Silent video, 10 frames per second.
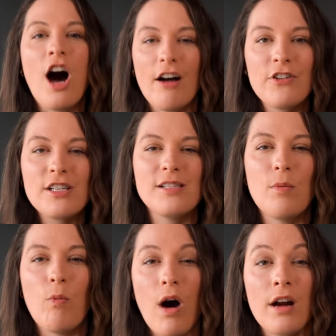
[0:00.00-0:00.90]
offer
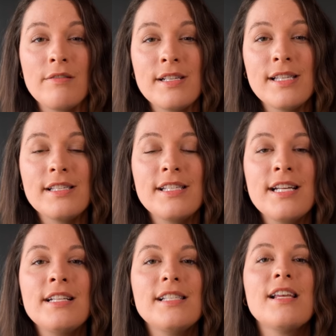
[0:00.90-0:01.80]
some water
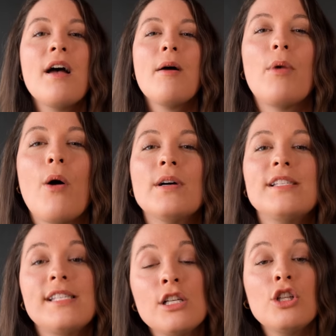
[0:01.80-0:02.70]
resistance, but would
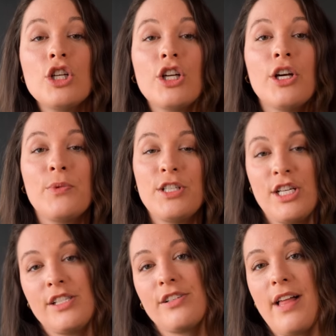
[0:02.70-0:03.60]
still look good with
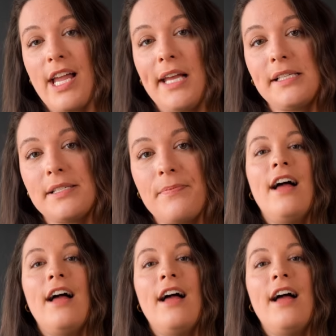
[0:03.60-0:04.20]
jeans or leggings.